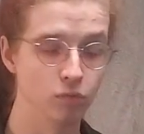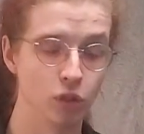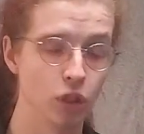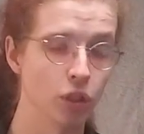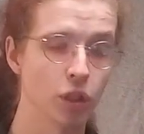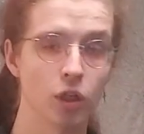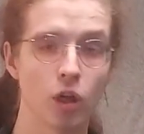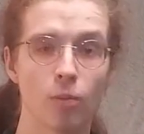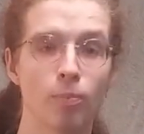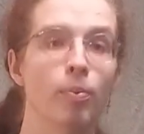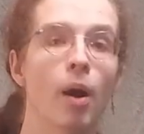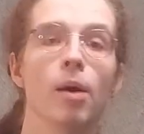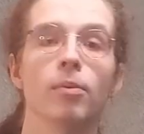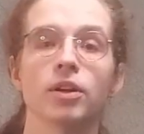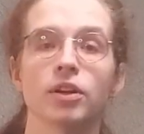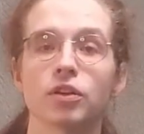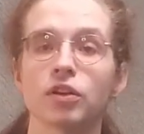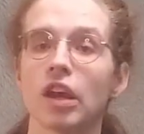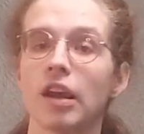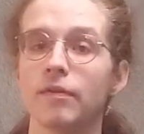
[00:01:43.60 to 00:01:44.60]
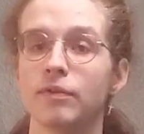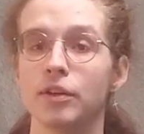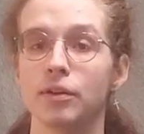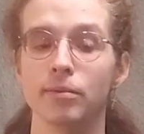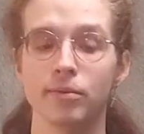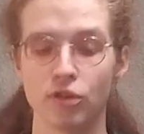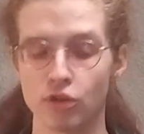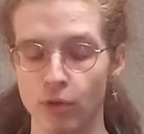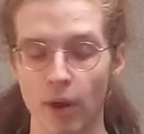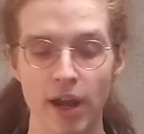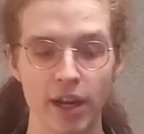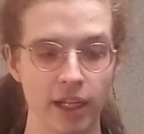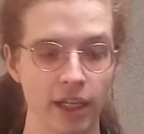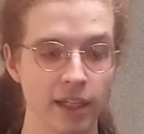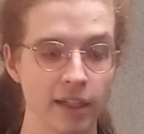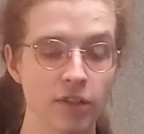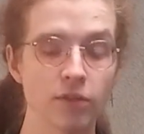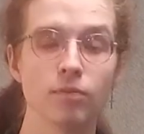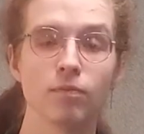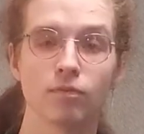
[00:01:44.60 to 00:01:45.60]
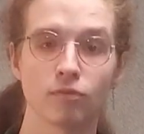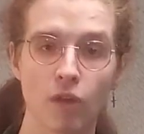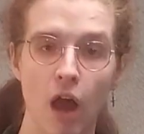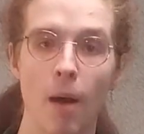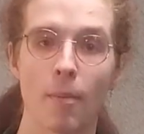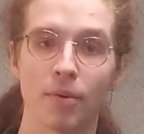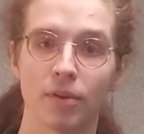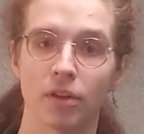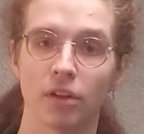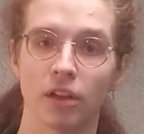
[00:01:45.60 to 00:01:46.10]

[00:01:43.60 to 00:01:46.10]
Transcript: good to know public safety training is top of the